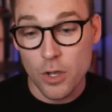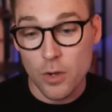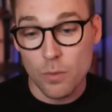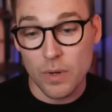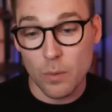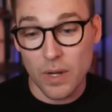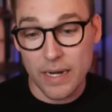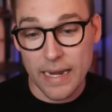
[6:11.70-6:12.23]

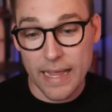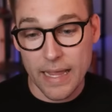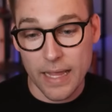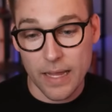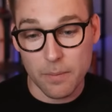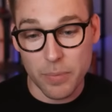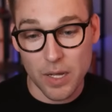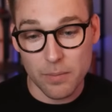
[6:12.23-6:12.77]
we want
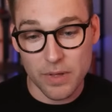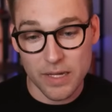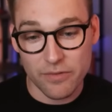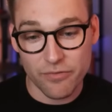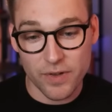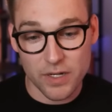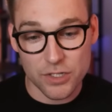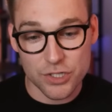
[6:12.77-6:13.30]
a public
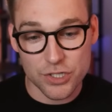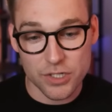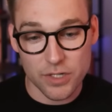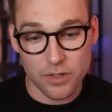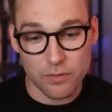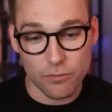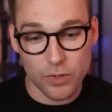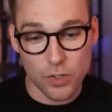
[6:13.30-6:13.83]

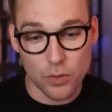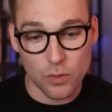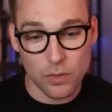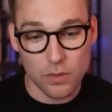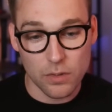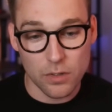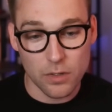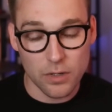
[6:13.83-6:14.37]
function
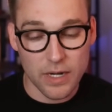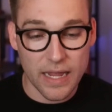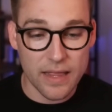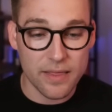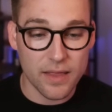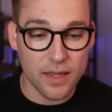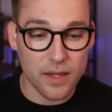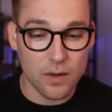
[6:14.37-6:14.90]
record,
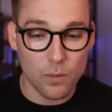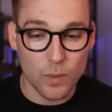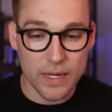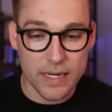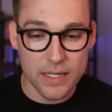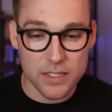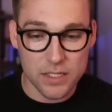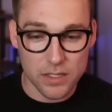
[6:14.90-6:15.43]
and then we
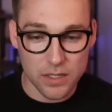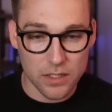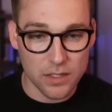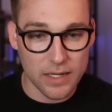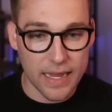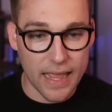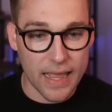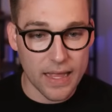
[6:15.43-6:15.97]
need to
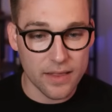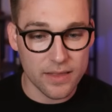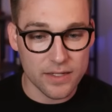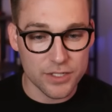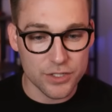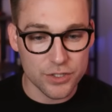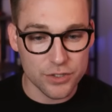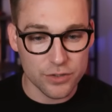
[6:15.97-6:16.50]
look at the
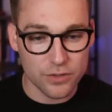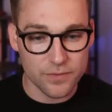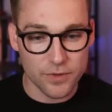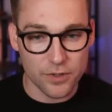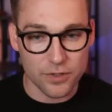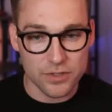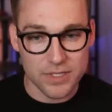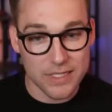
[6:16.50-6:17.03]

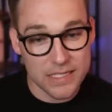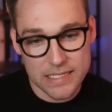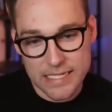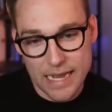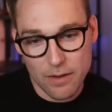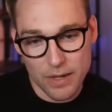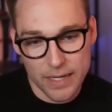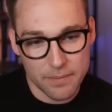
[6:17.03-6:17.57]
servers. This is
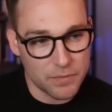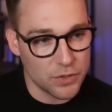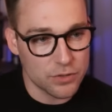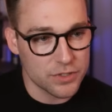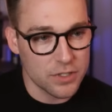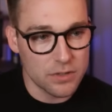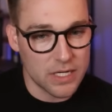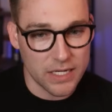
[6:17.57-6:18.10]
how
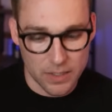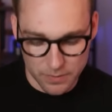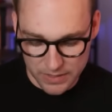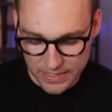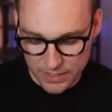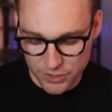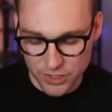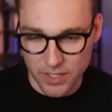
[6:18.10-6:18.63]
there's no
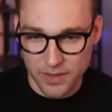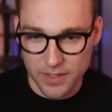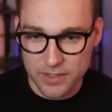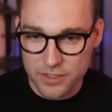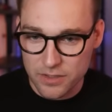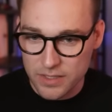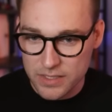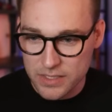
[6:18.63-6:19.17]
documentation on this,
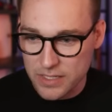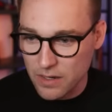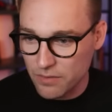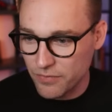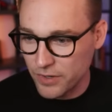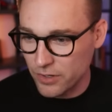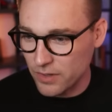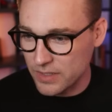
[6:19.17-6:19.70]
so this is how I
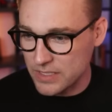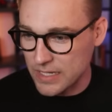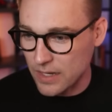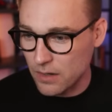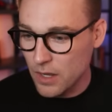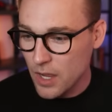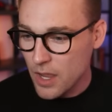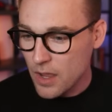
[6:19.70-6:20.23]
figure all this
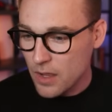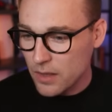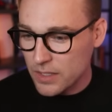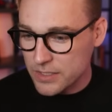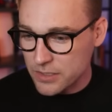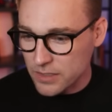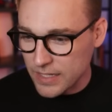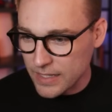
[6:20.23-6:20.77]
out.
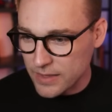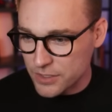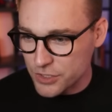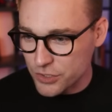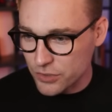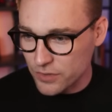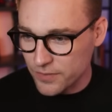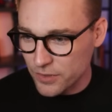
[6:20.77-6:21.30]
Let's look at the
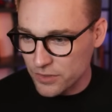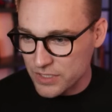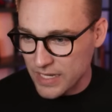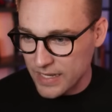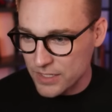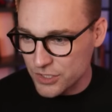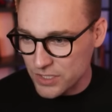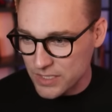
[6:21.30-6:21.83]
servers
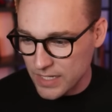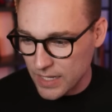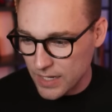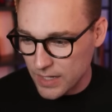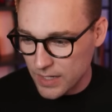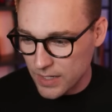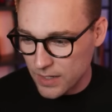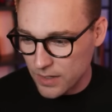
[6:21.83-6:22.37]
and just
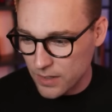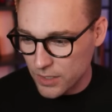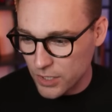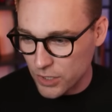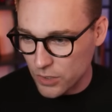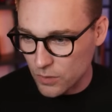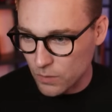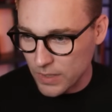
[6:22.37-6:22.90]
kind of
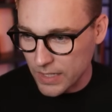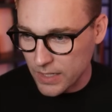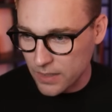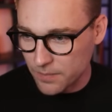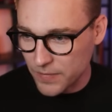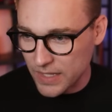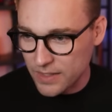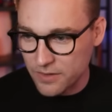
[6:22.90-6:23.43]
yoink,
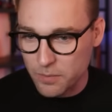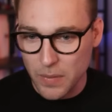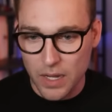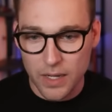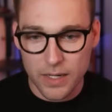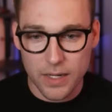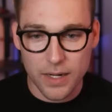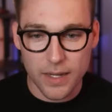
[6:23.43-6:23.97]
that's
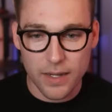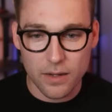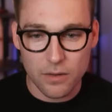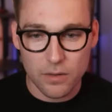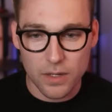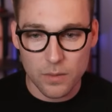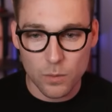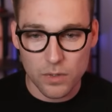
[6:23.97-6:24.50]
mine
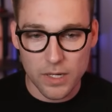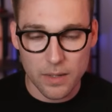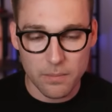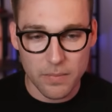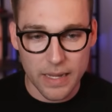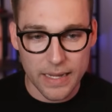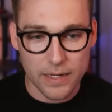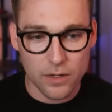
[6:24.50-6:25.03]
now, and we'll
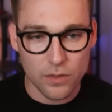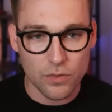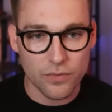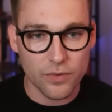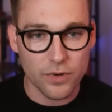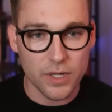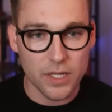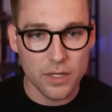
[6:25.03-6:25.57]
come back
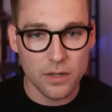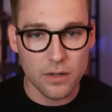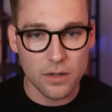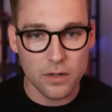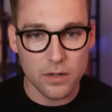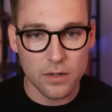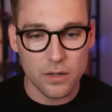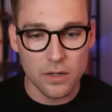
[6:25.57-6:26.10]
over
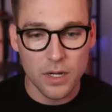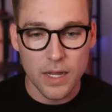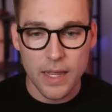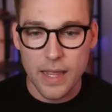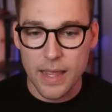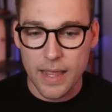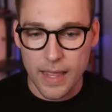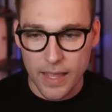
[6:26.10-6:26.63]
here
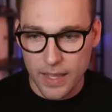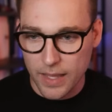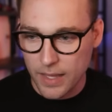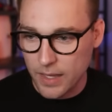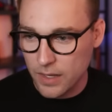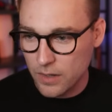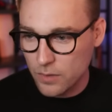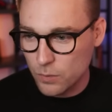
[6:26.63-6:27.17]

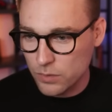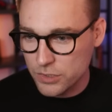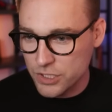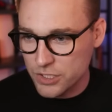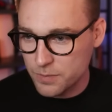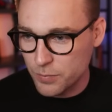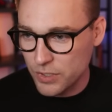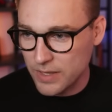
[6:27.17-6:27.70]
and we'll
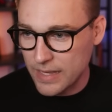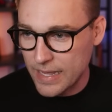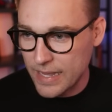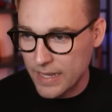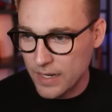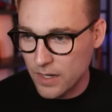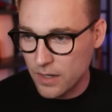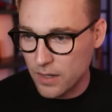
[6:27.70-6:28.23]
just put
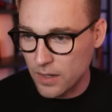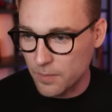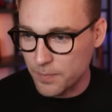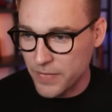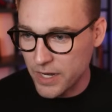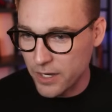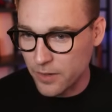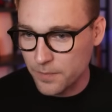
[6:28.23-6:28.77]
that up
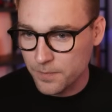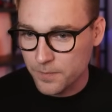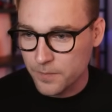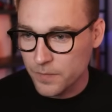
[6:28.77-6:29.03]
there.